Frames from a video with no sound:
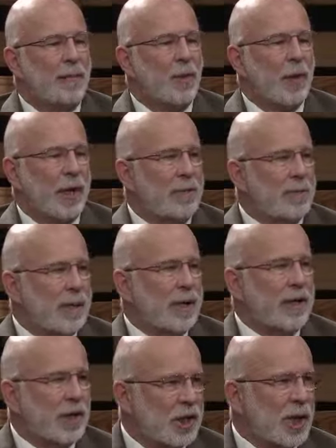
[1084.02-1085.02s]
a more
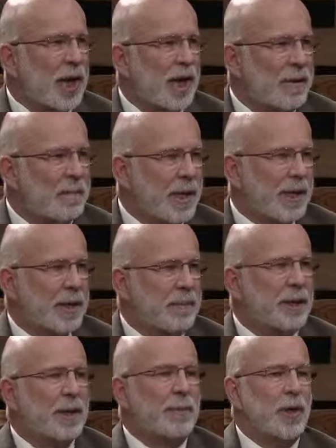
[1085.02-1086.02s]
complete, solid
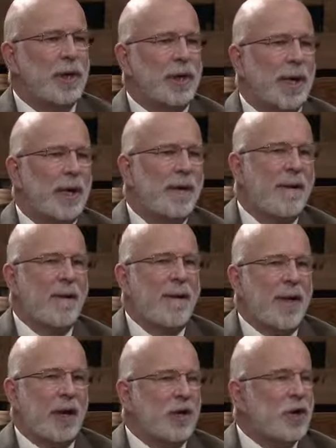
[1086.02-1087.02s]
Muslim community,
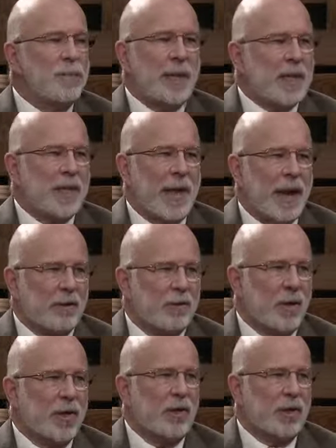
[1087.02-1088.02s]
it could be that that
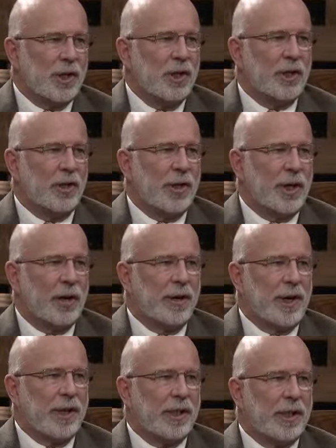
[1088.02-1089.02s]
grows in certain
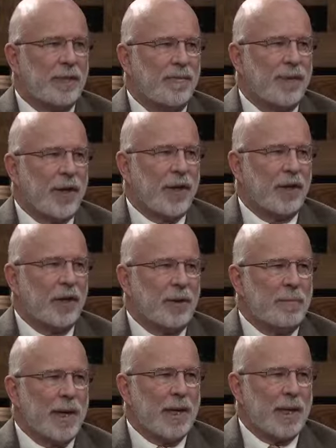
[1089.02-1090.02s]
areas it
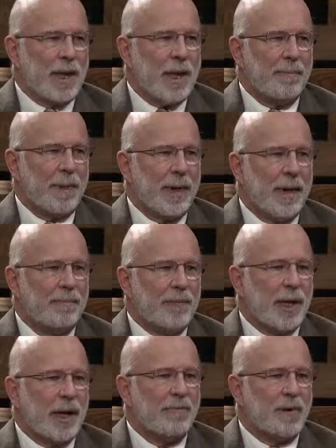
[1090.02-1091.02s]
could be that that
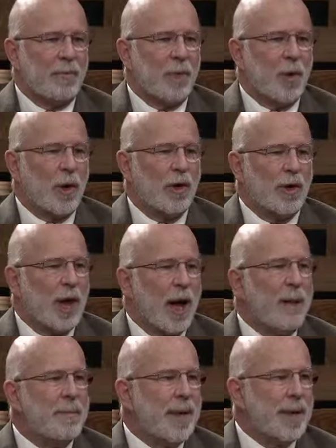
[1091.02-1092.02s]
becomes ever more
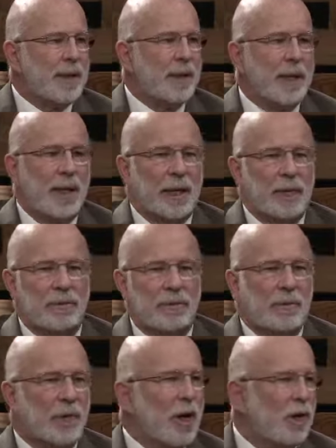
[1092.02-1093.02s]
dominant in
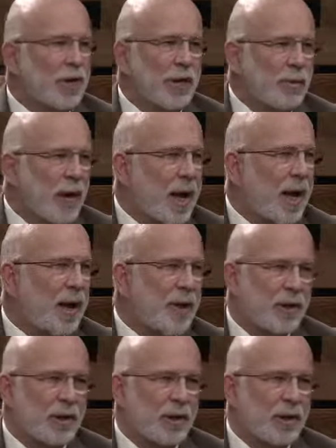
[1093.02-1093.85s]
who knows Iran